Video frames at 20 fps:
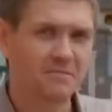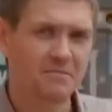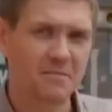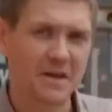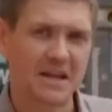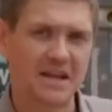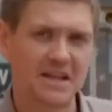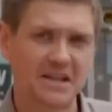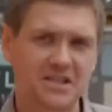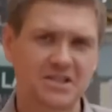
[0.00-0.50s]
have
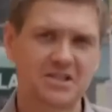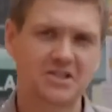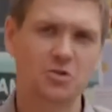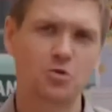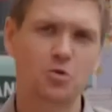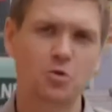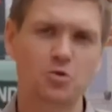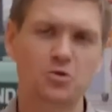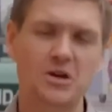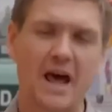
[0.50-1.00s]
been
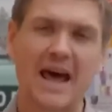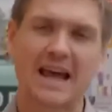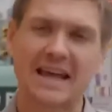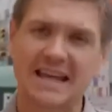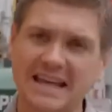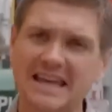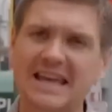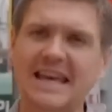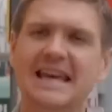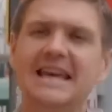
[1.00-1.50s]
installed at
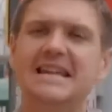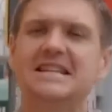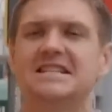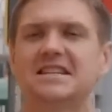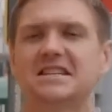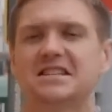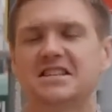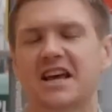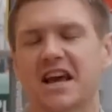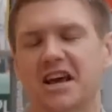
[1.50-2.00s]
key
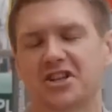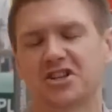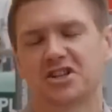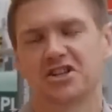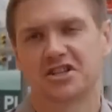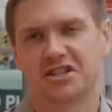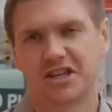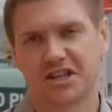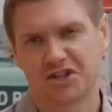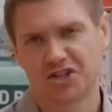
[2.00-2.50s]

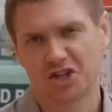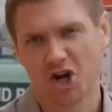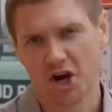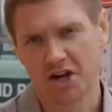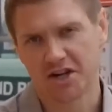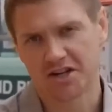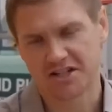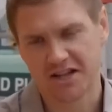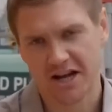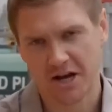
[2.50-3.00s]
intersections in
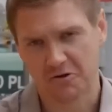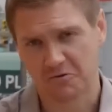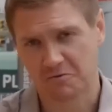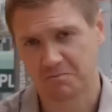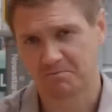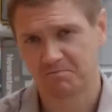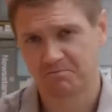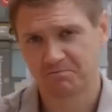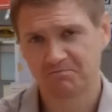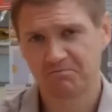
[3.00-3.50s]
Chinatown.
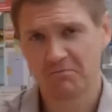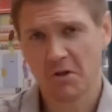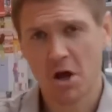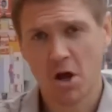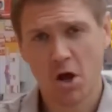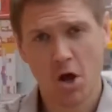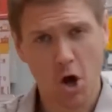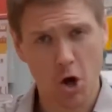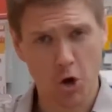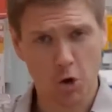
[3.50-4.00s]

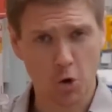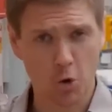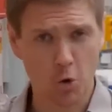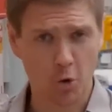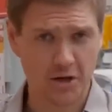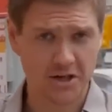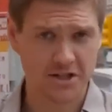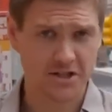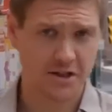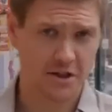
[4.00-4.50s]

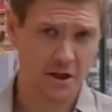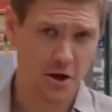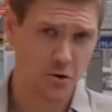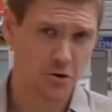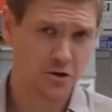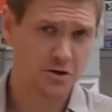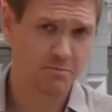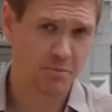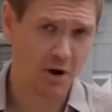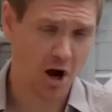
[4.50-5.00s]
According to
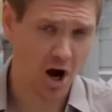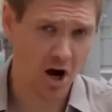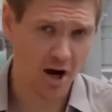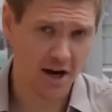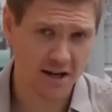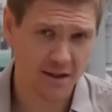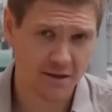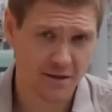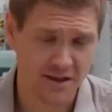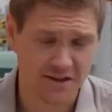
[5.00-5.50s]
those
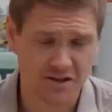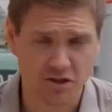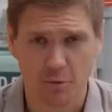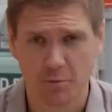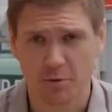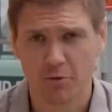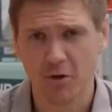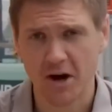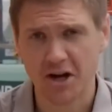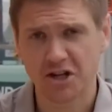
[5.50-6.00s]
behind this
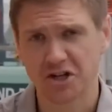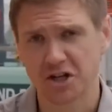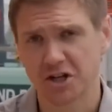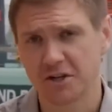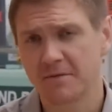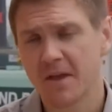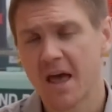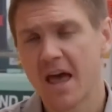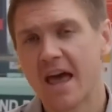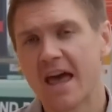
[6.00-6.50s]

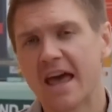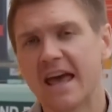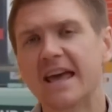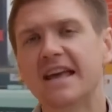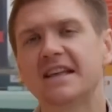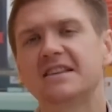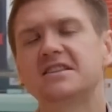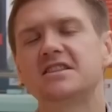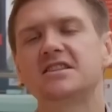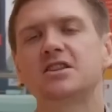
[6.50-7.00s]
operation,
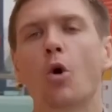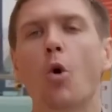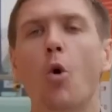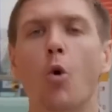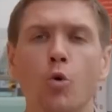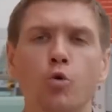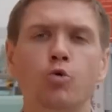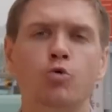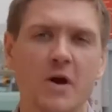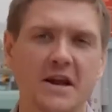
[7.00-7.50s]
it's
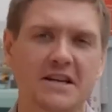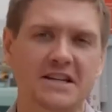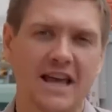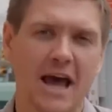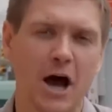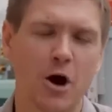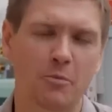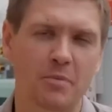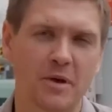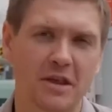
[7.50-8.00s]

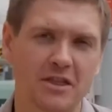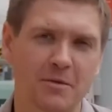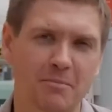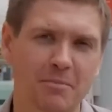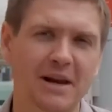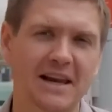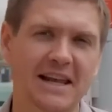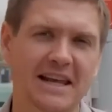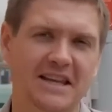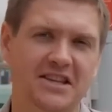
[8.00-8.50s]
already helping the
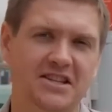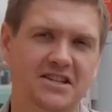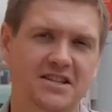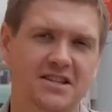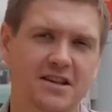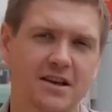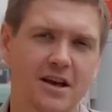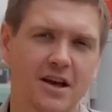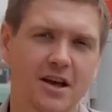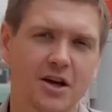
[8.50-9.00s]

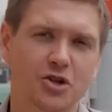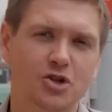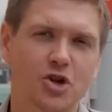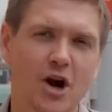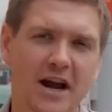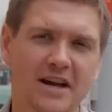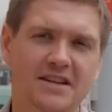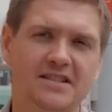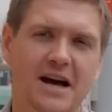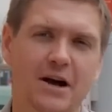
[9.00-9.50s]
police
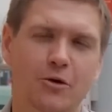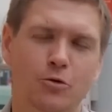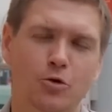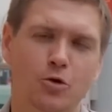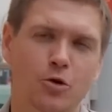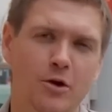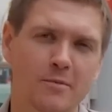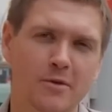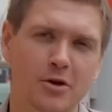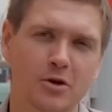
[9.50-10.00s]
track down
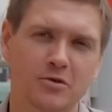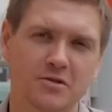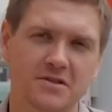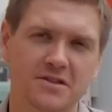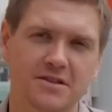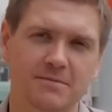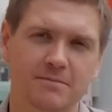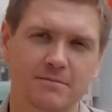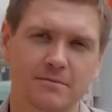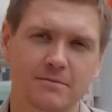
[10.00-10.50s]

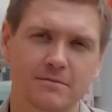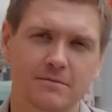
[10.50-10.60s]
criminals.